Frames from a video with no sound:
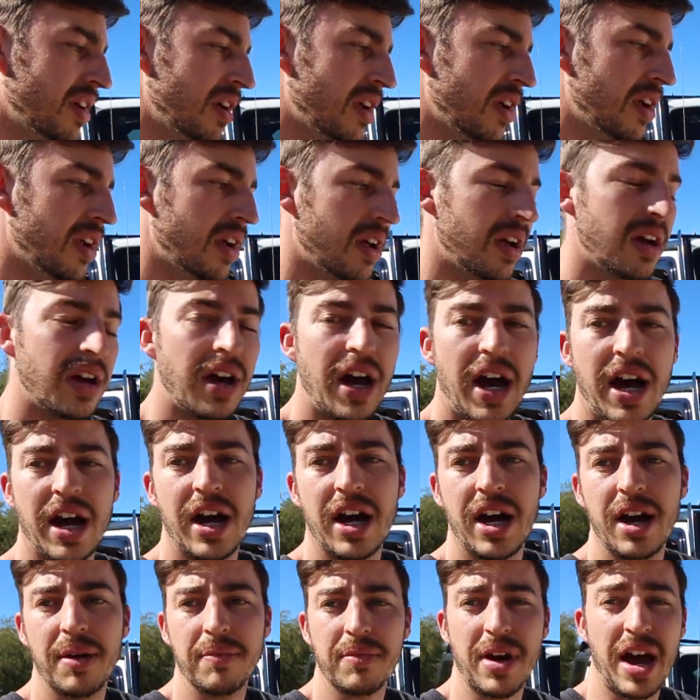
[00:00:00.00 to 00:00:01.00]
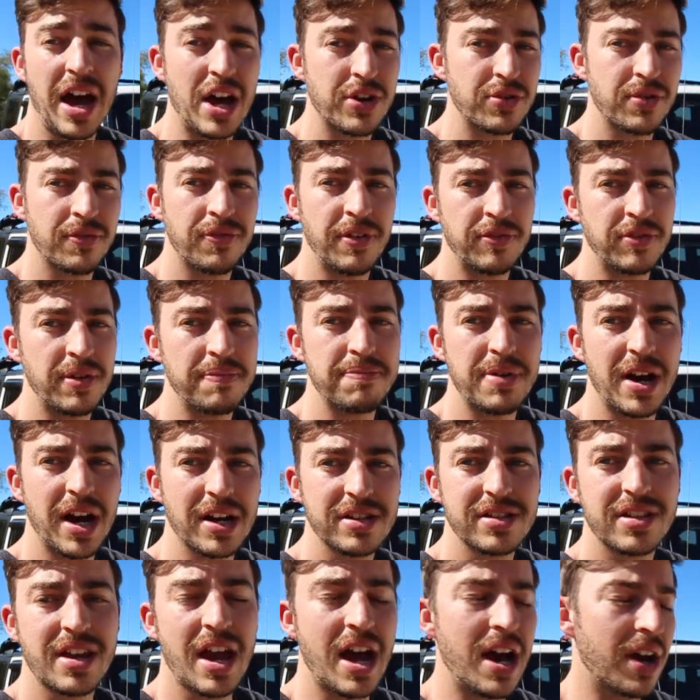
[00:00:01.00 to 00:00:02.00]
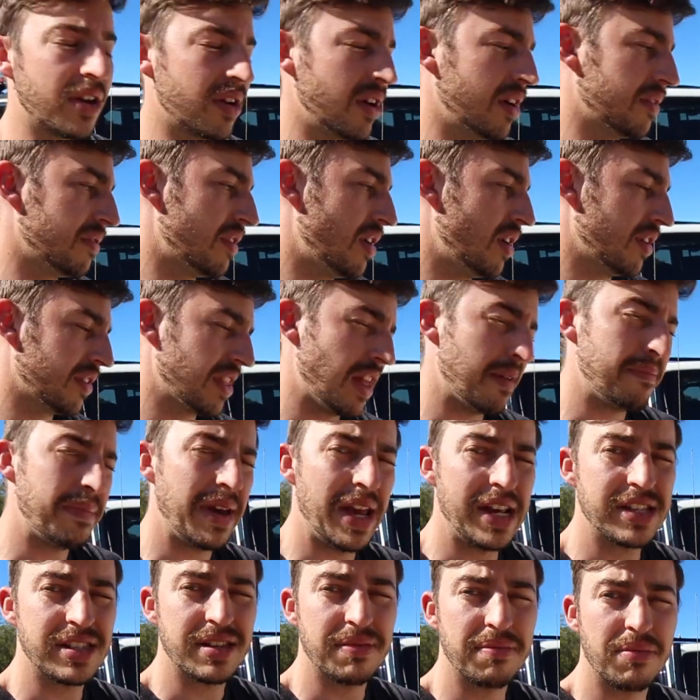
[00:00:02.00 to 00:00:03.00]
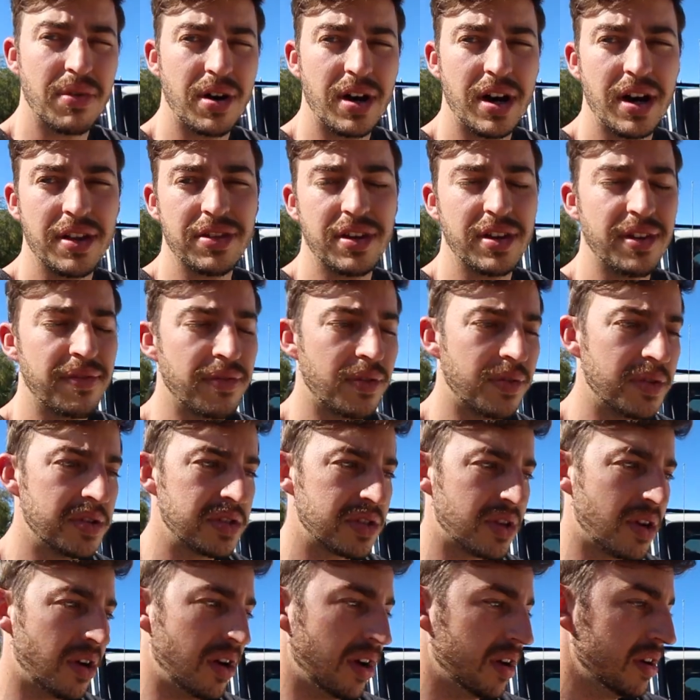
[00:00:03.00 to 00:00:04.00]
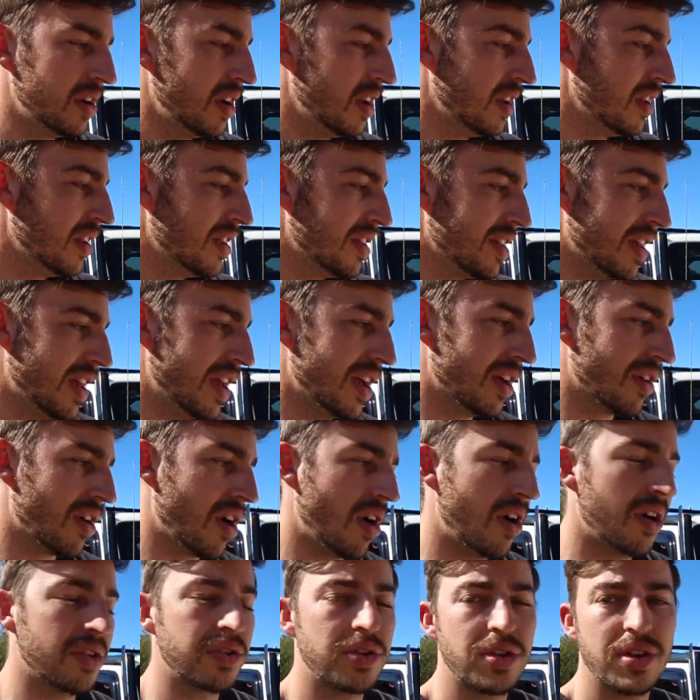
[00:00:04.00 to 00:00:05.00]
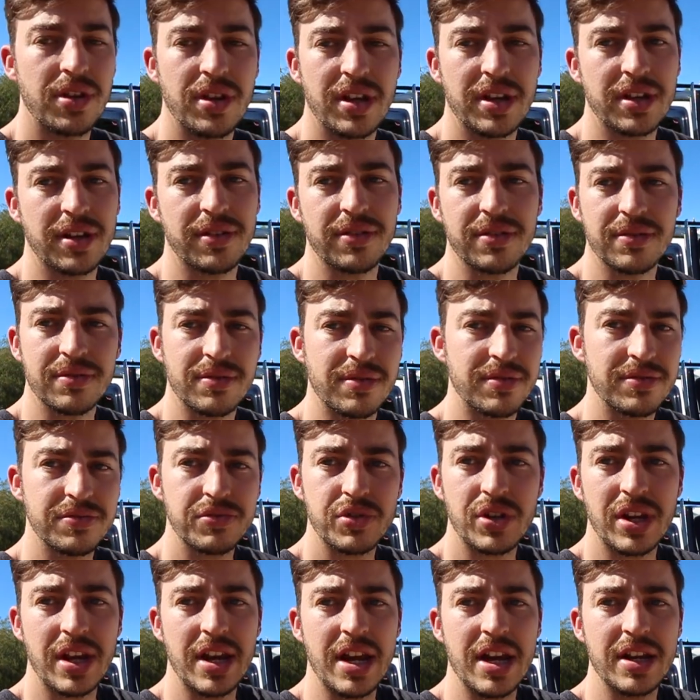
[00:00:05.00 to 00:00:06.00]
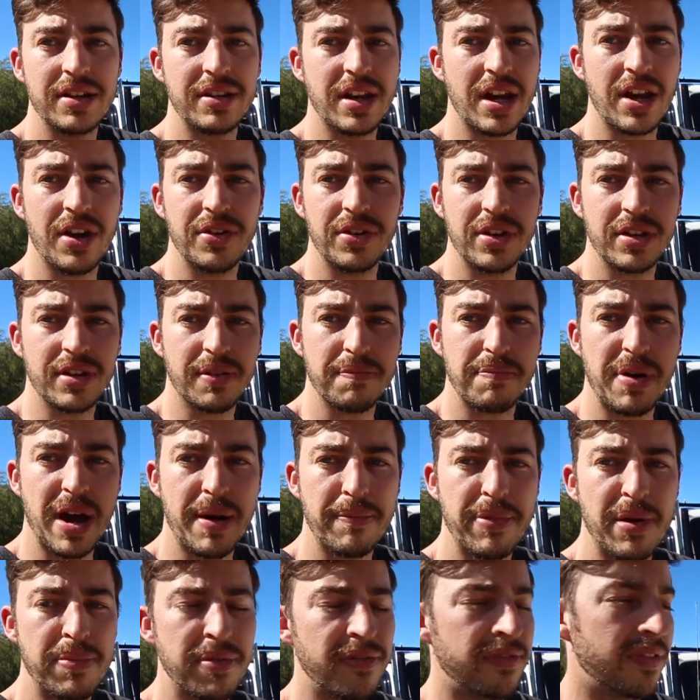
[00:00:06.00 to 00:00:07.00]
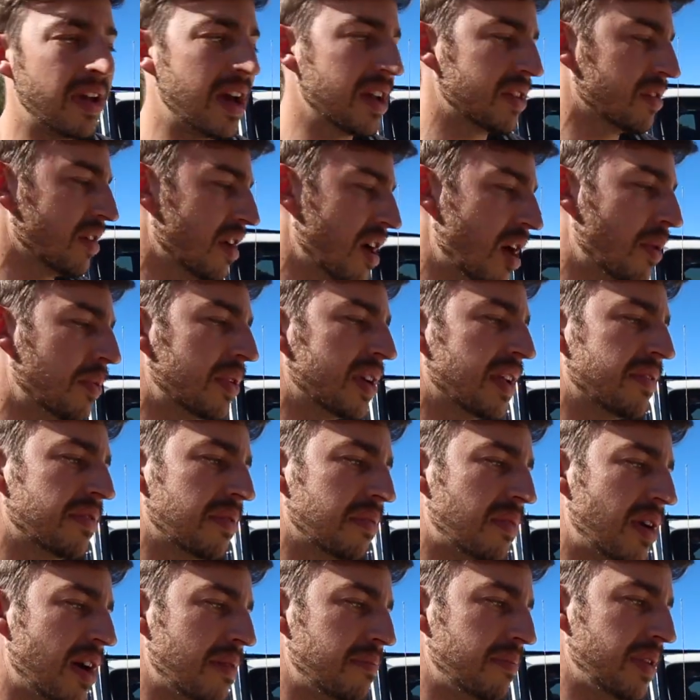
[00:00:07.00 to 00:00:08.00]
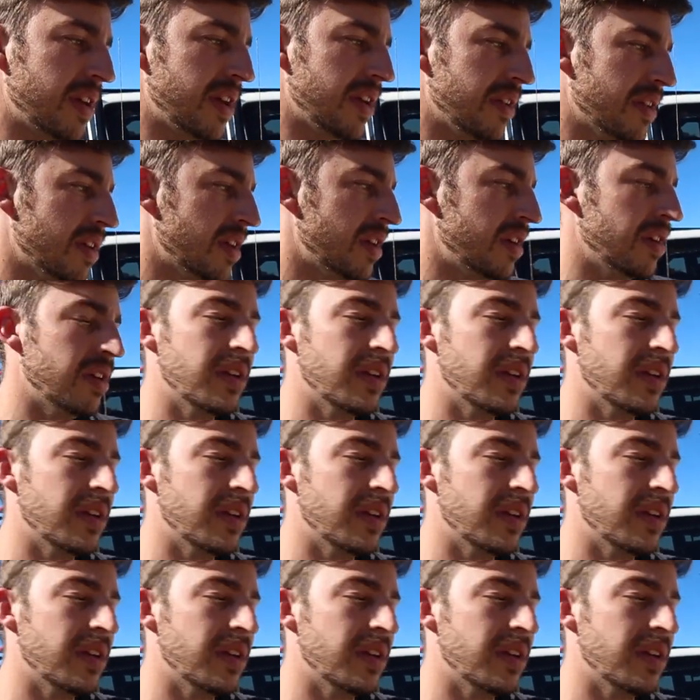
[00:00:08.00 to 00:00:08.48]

$150, can't go wrong. That peace of mind that you've always got air on you, you can air down, you can pump up a flat tire, whatever it might be.